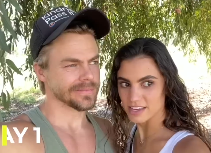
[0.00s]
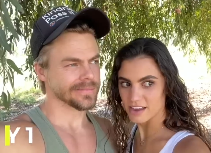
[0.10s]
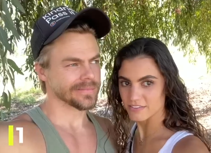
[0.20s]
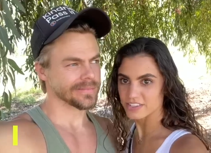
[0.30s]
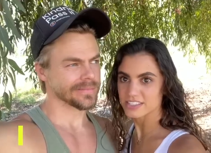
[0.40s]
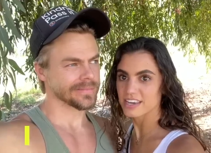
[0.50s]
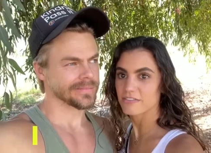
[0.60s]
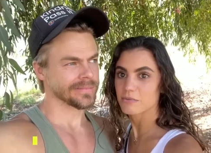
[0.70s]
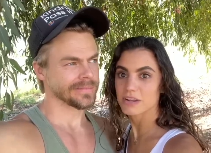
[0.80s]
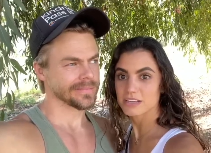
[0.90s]
Speaker 1: obviously
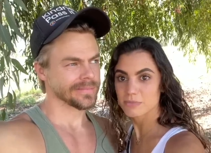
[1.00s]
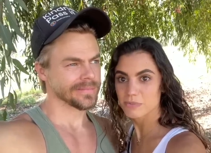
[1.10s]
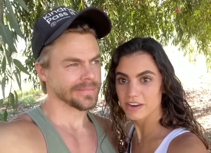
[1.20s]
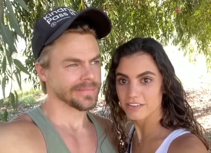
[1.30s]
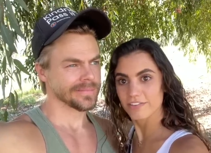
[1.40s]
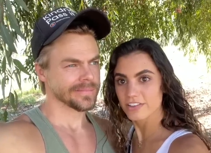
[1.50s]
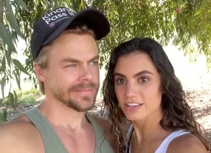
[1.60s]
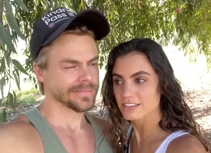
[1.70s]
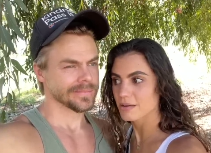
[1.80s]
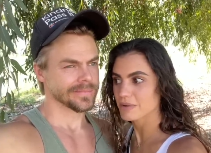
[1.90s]
everybody's preparing for the
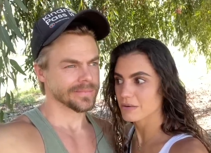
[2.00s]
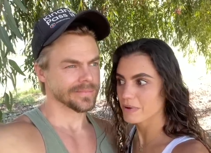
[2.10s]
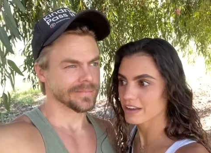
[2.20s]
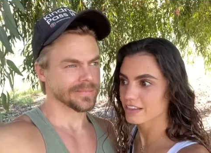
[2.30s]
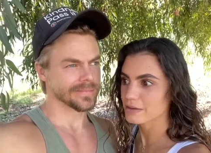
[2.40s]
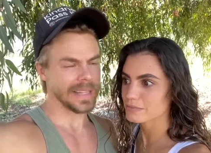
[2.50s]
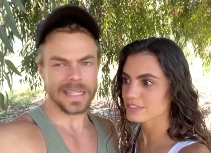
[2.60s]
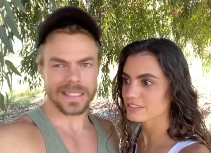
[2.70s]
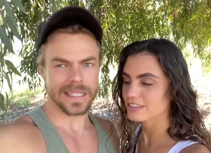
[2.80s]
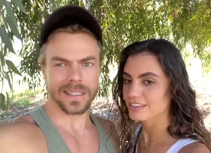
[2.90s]
zombie apocalypse.
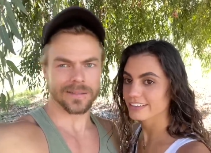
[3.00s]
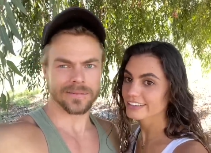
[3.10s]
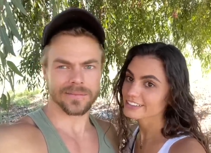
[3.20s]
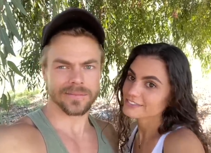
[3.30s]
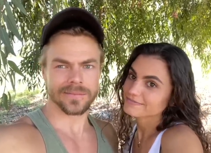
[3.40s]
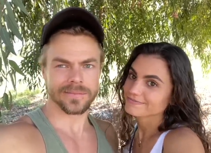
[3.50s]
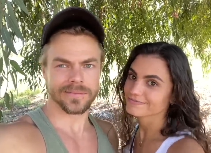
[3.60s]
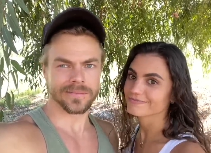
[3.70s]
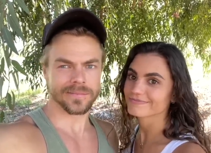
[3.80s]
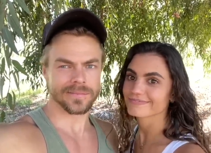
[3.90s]
Speaker 2: That's it.
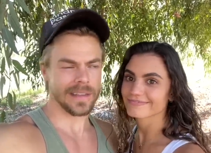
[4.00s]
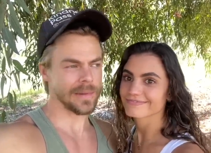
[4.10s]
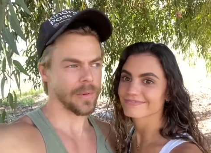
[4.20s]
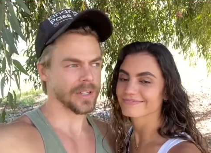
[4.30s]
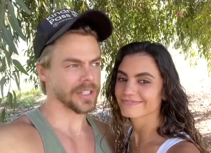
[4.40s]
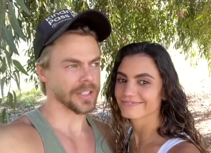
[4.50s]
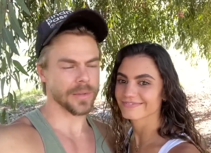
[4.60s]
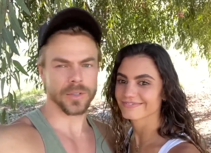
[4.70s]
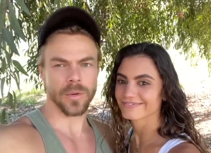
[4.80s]
They've been watching too much